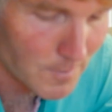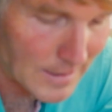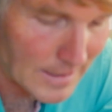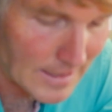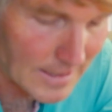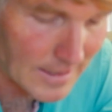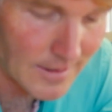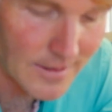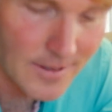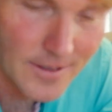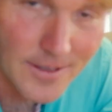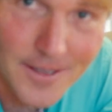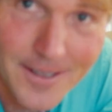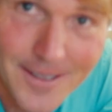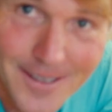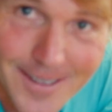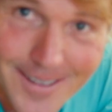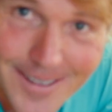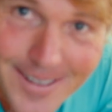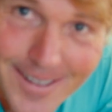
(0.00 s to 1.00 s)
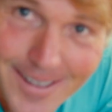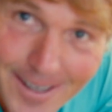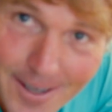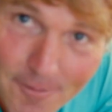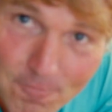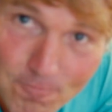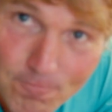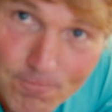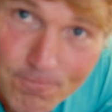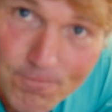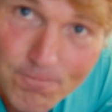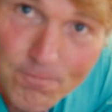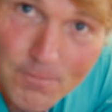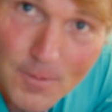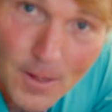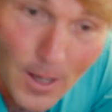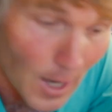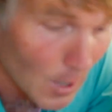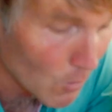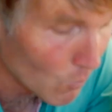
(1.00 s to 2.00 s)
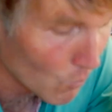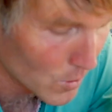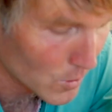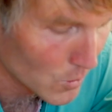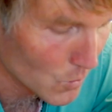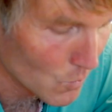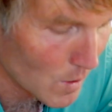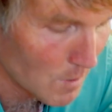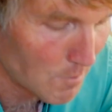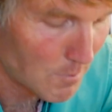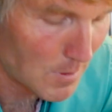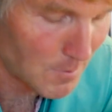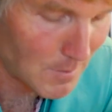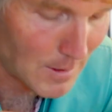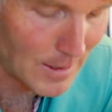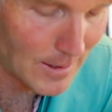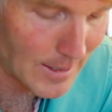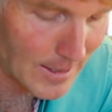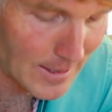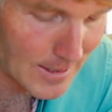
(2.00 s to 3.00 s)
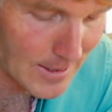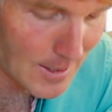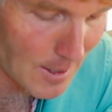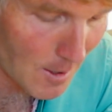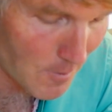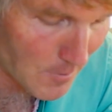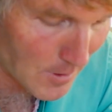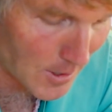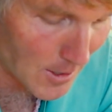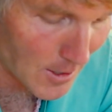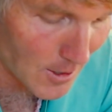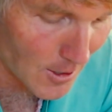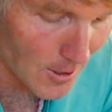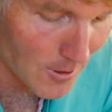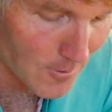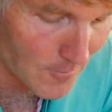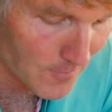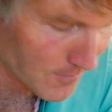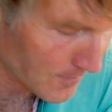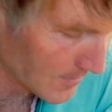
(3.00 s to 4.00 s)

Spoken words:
Man. I wonder why Pippi likes coming here.